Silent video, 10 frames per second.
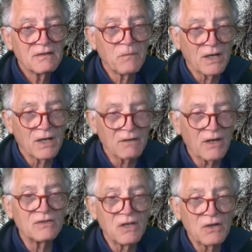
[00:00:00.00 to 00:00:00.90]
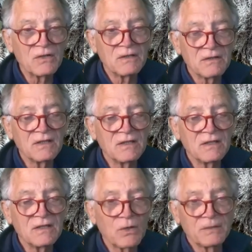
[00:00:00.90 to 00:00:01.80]
migration known in
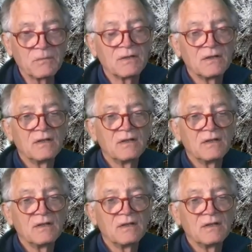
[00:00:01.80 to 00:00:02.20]
birddom.